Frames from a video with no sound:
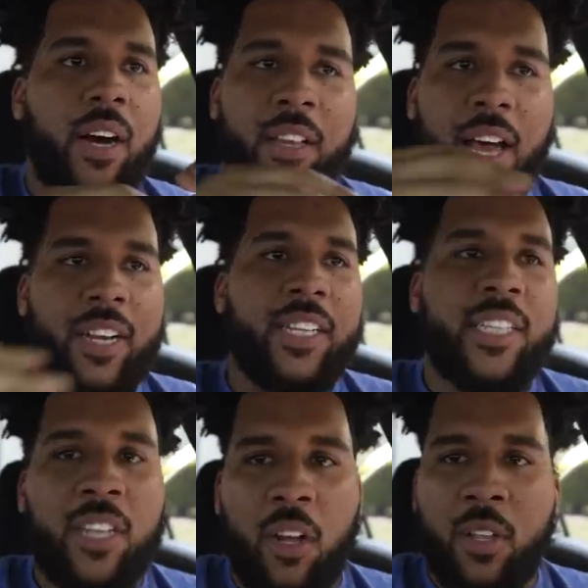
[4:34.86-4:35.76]
a lot of
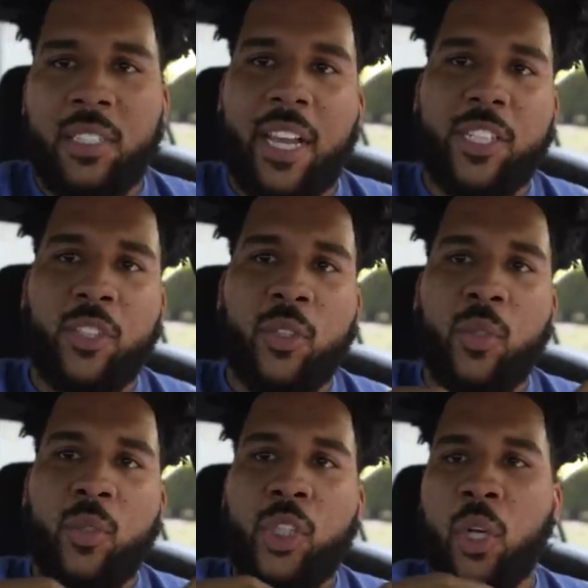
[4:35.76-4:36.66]
detailers like
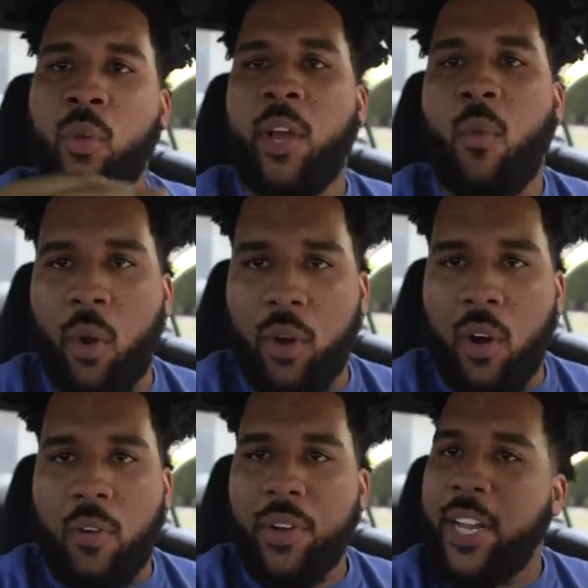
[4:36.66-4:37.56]
to show their work
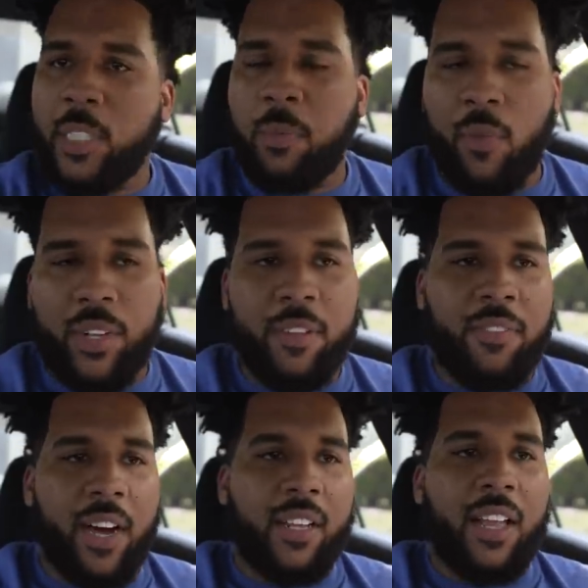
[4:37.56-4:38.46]
off, and that's perfectly
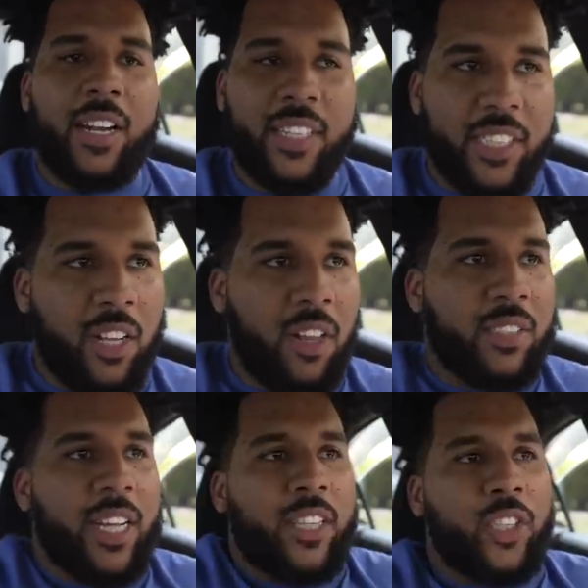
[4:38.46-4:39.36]
fine. A lot of
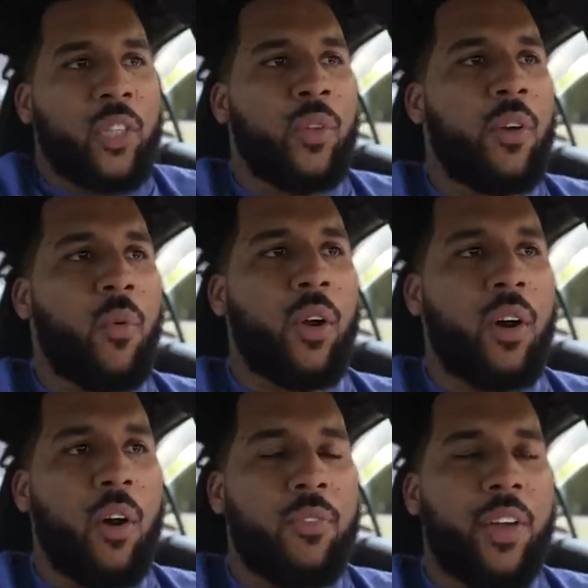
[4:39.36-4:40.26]
detailers like to show their
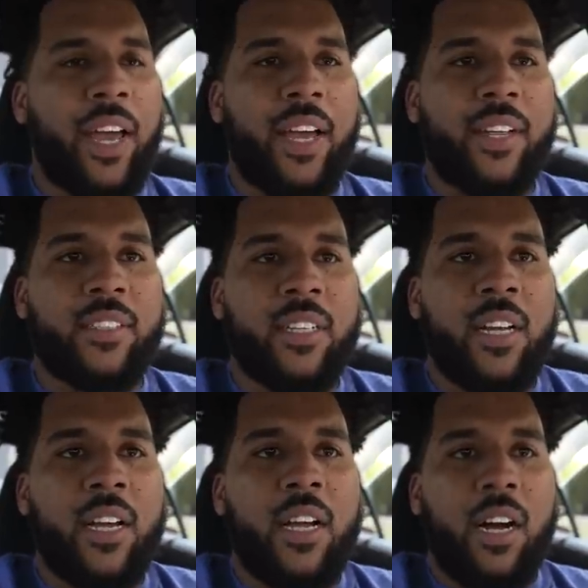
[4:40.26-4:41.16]
work off and,
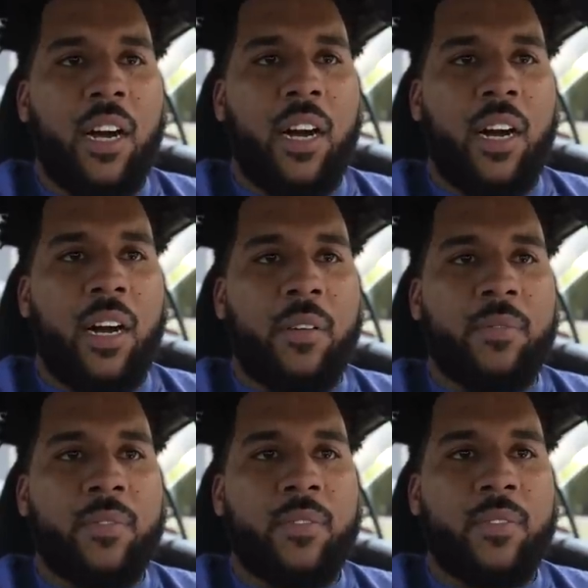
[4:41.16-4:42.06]

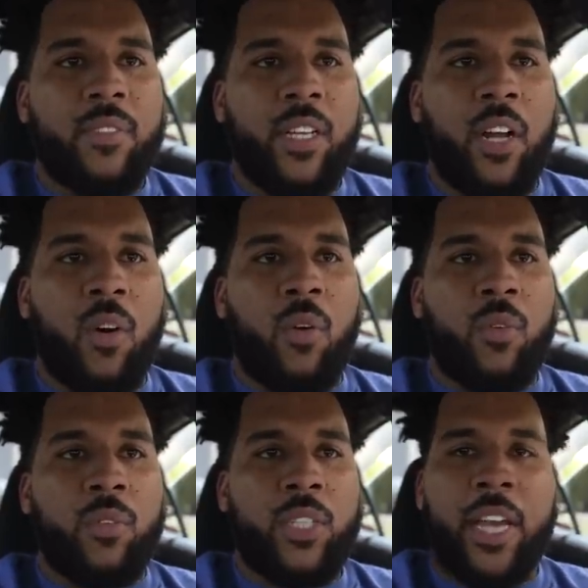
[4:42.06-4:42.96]
um, you
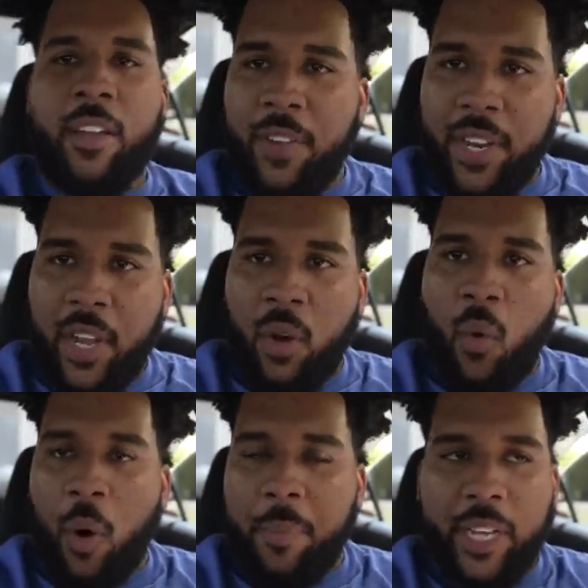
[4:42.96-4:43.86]
know, take a video
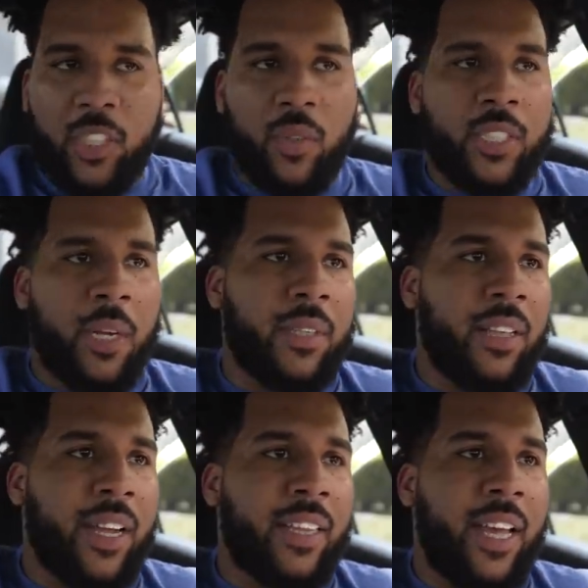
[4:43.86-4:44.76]
or a picture or something
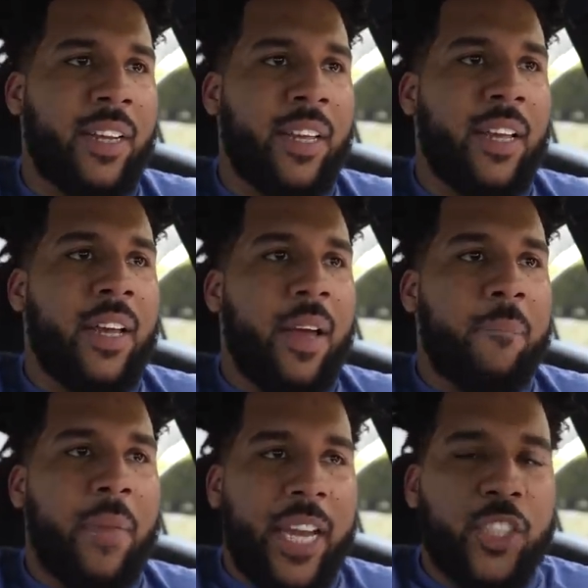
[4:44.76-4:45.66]
like that.
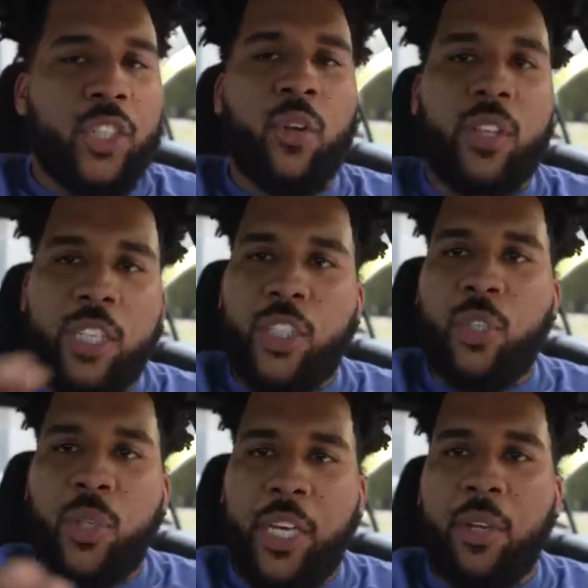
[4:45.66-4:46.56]
Make sure that
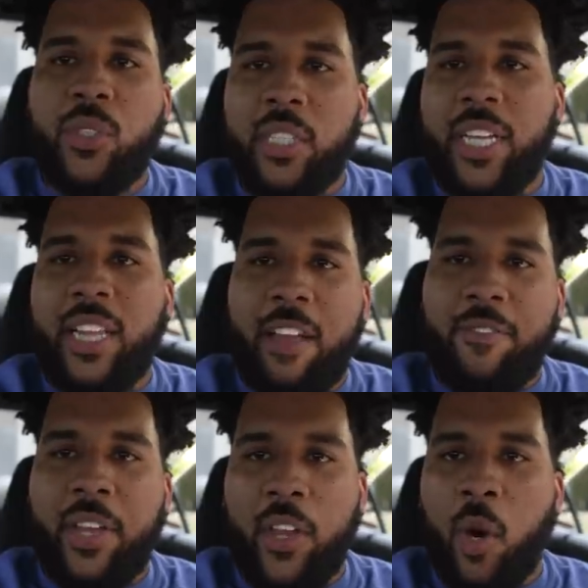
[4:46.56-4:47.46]
you QC that
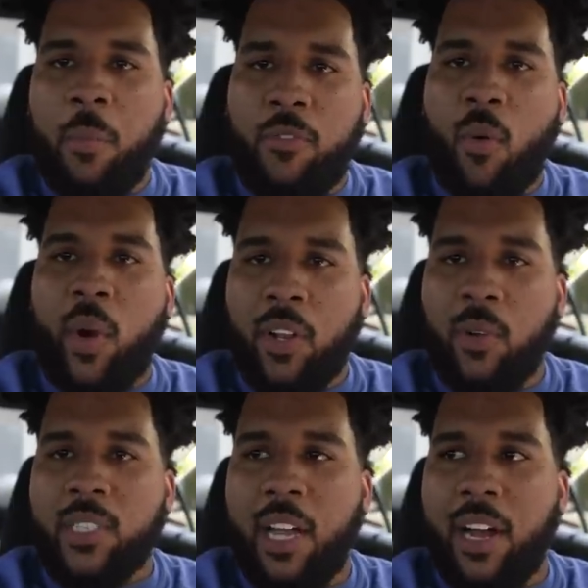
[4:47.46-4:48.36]
video before it
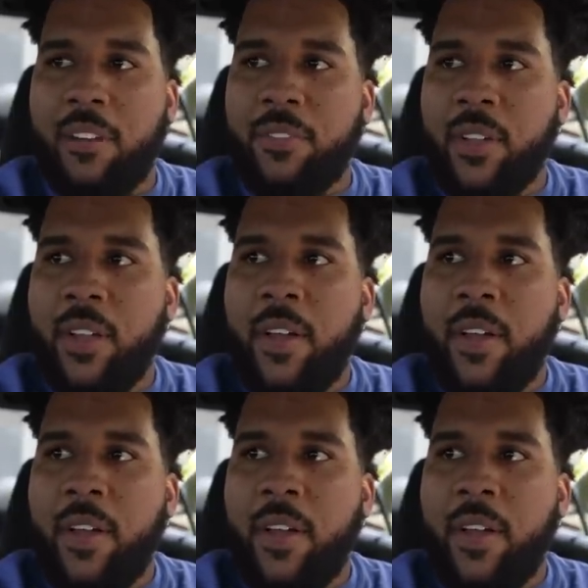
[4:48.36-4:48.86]
goes live.